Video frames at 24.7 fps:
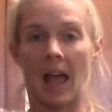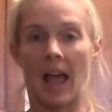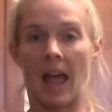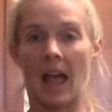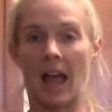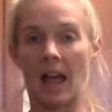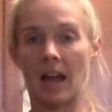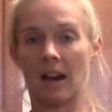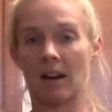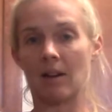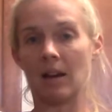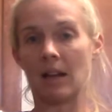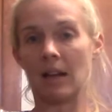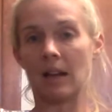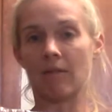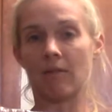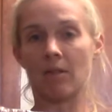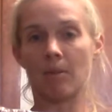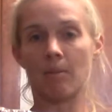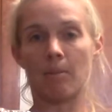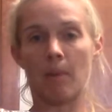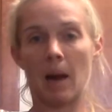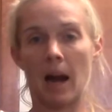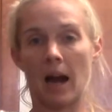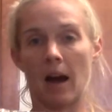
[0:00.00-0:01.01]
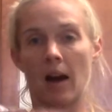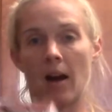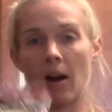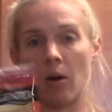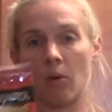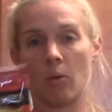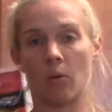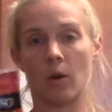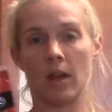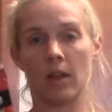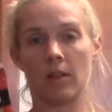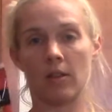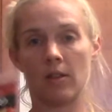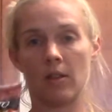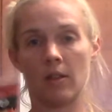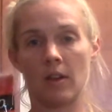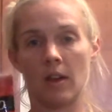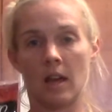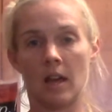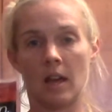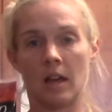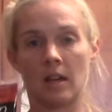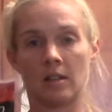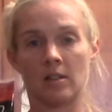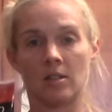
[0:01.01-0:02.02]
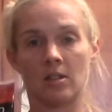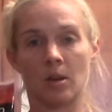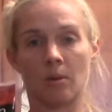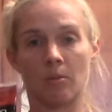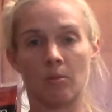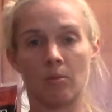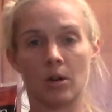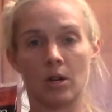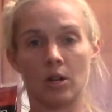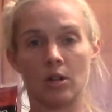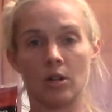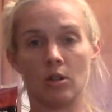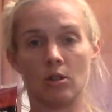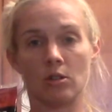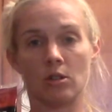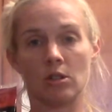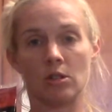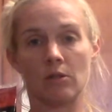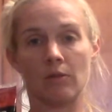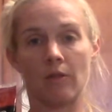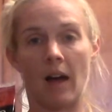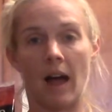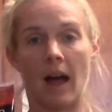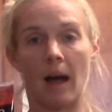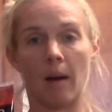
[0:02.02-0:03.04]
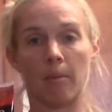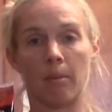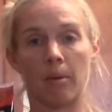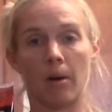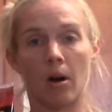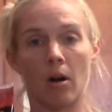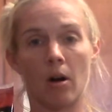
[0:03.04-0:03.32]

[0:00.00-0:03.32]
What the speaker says: and even pair it with some reduced-fat